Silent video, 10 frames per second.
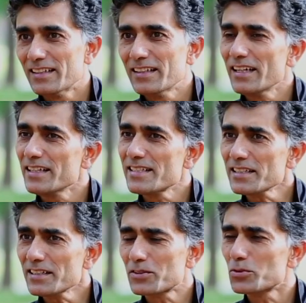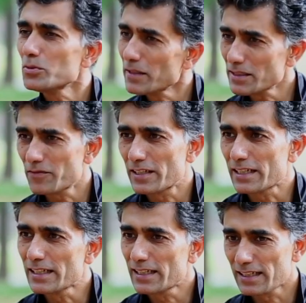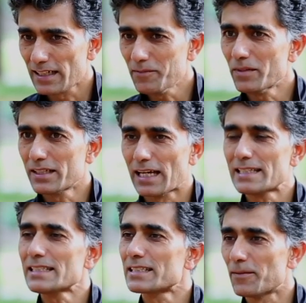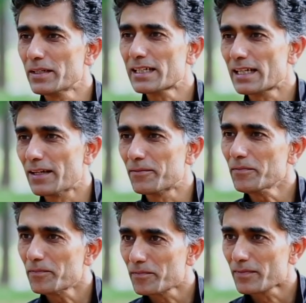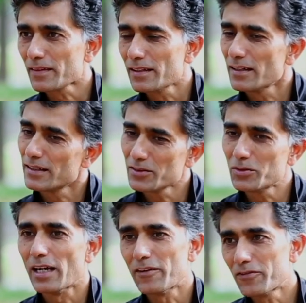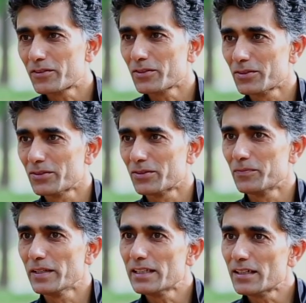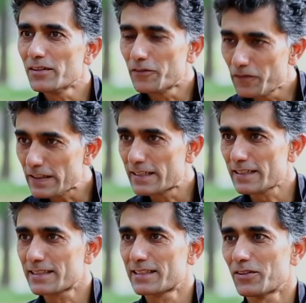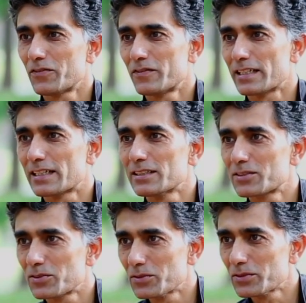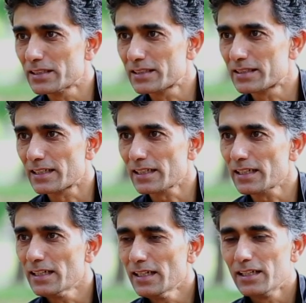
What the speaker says: There isn't too much of technical climb, but as a summit climb, you have to be the fittest of trekkers to do this trek.